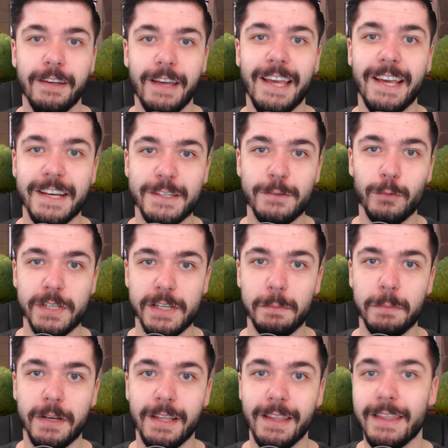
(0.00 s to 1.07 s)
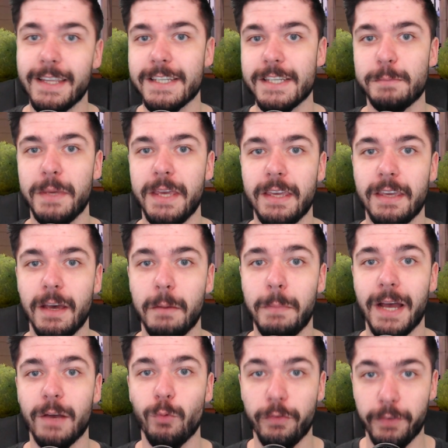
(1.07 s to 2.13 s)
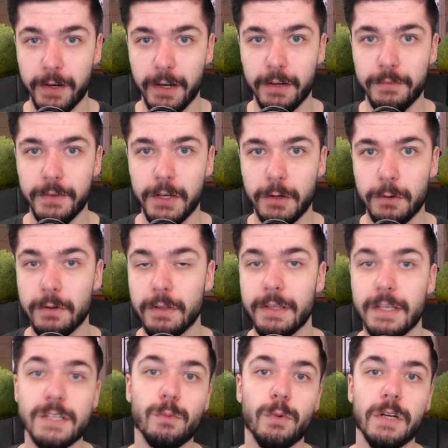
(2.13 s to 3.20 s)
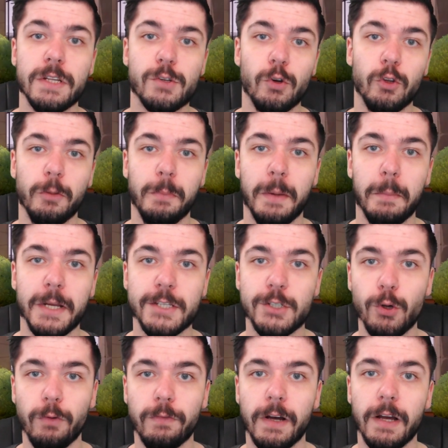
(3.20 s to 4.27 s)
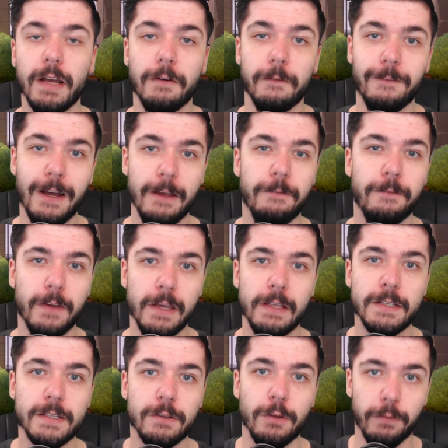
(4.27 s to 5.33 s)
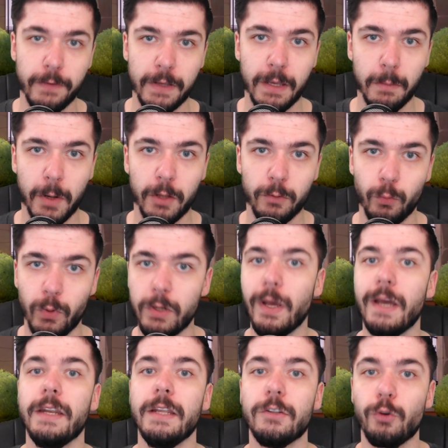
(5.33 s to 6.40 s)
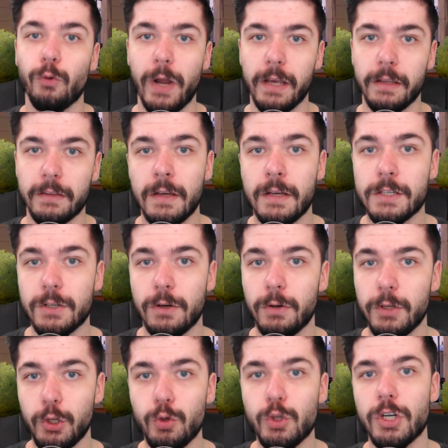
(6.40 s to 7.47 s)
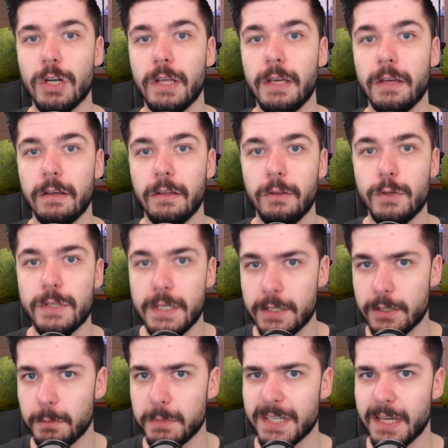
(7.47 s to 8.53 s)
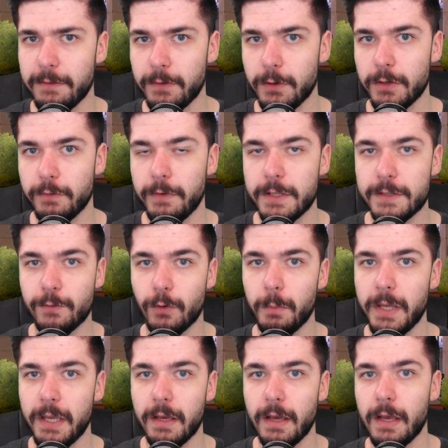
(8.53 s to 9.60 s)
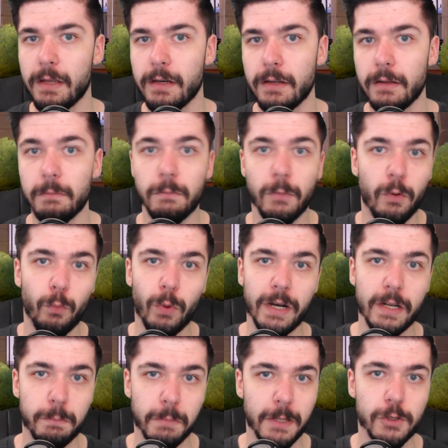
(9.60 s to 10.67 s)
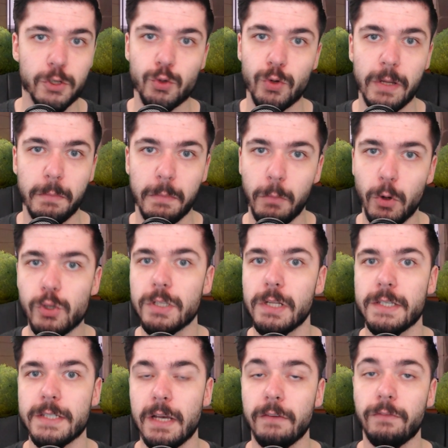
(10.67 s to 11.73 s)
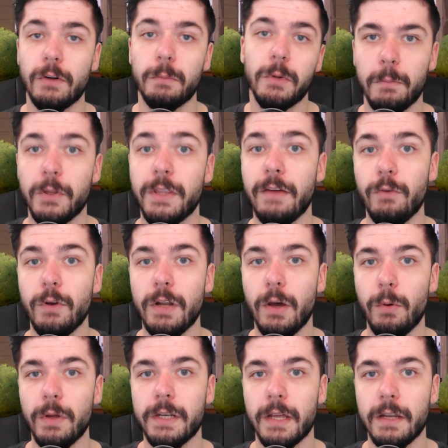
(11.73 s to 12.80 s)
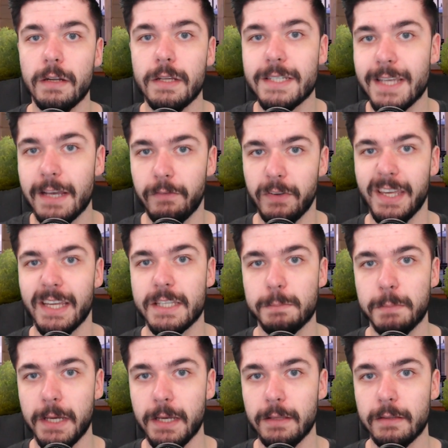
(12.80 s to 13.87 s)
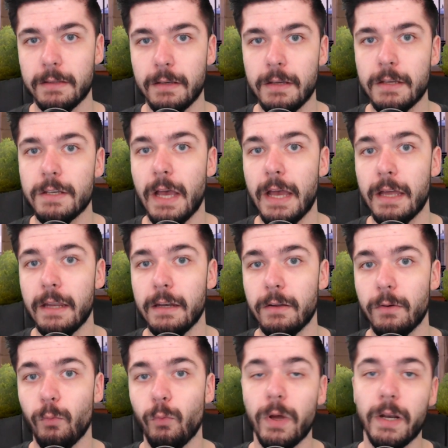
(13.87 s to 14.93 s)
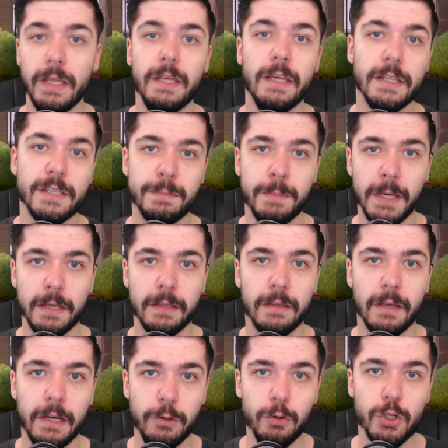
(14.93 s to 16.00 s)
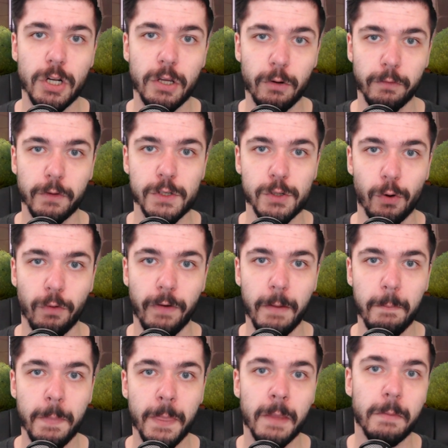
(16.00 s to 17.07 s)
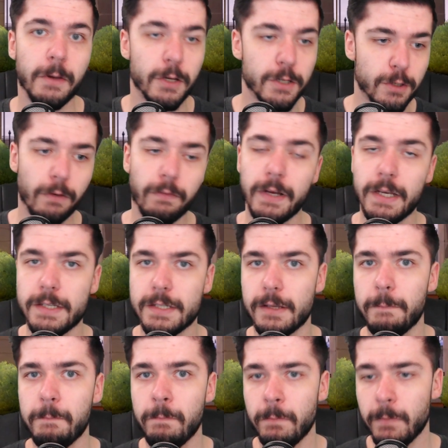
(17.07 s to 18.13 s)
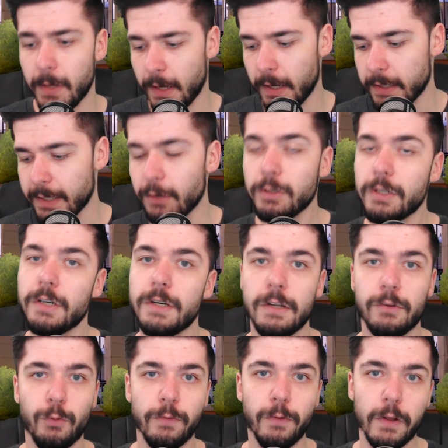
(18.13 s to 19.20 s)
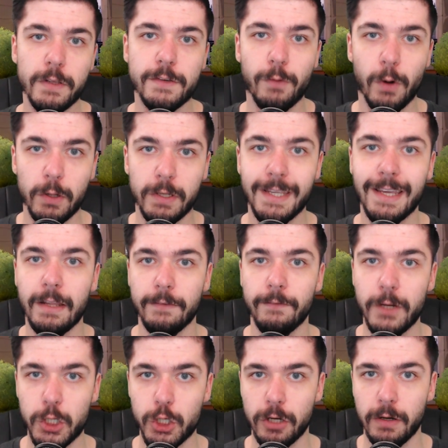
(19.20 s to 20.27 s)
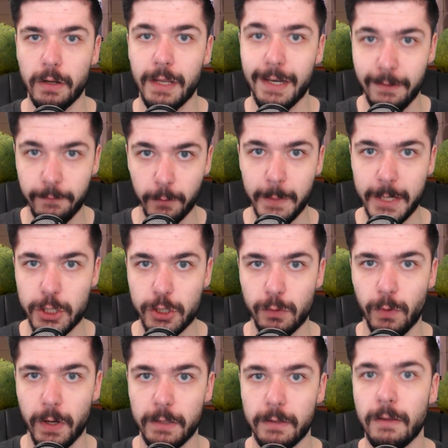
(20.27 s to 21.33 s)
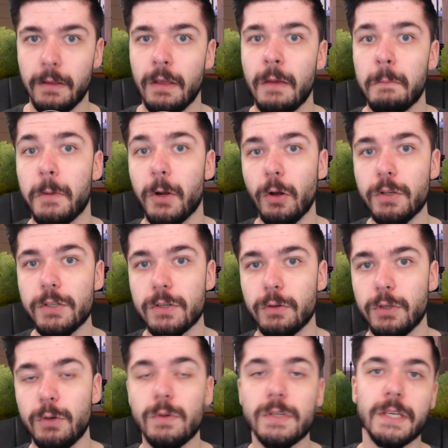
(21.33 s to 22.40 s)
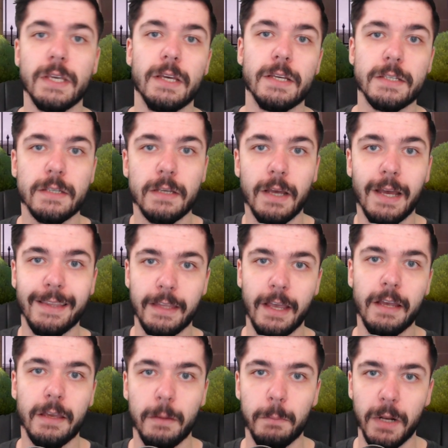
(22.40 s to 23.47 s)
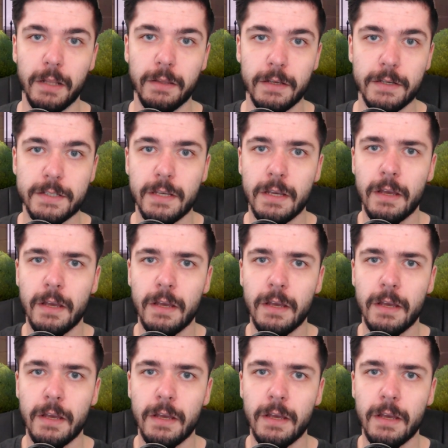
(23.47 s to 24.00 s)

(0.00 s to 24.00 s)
Hey guys, what's up? This is Peak. I'm back with another video. This one is going to be about Sova and 5 things to think about when you head into ranked. So usually you see some Cypher vids from me, and when I play on stream, mostly Cypher, but every now and then Cypher gets picked. And when he gets picked, I usually go for Sova, because Sova is a character that revolves around getting vision and information right, but also using his attack abilities